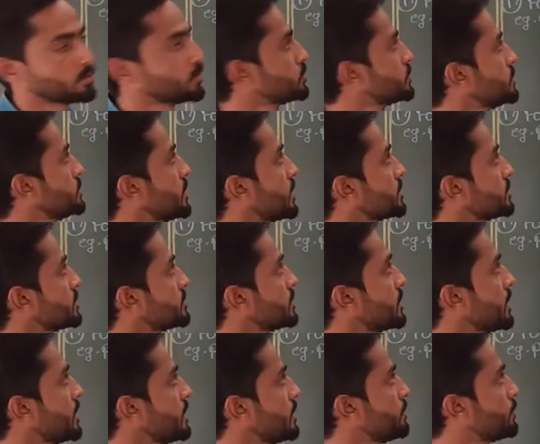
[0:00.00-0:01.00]
So these are the
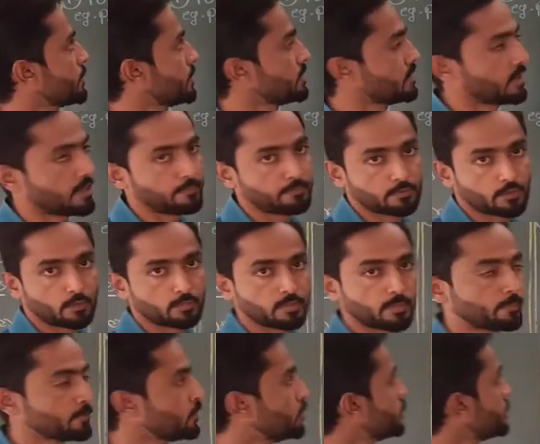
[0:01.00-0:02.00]
three different types of
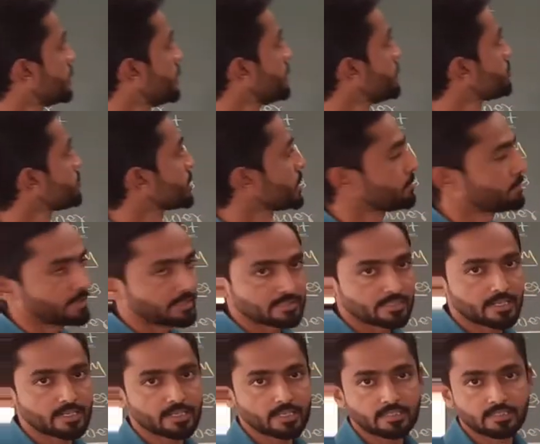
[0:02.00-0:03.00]
the fruit
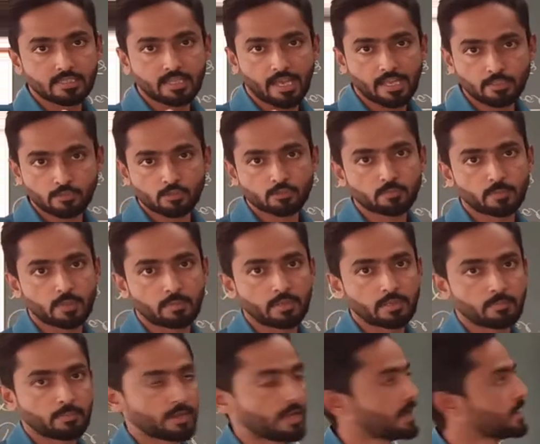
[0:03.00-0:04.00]
present in the
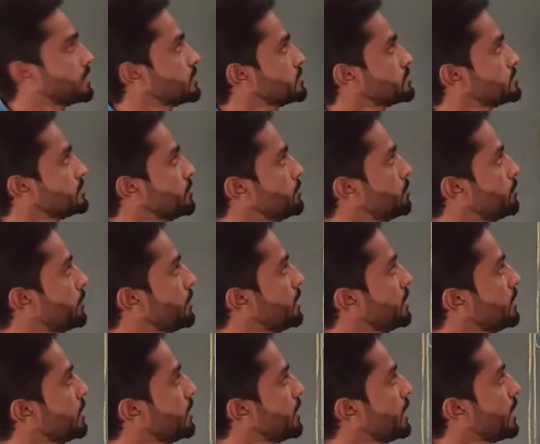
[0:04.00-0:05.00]
angiospermic plant:
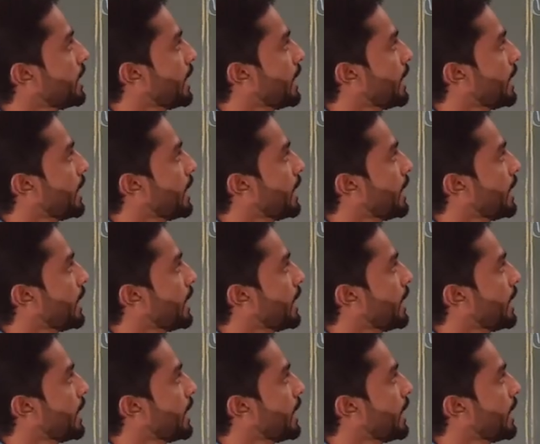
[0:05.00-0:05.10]
simple,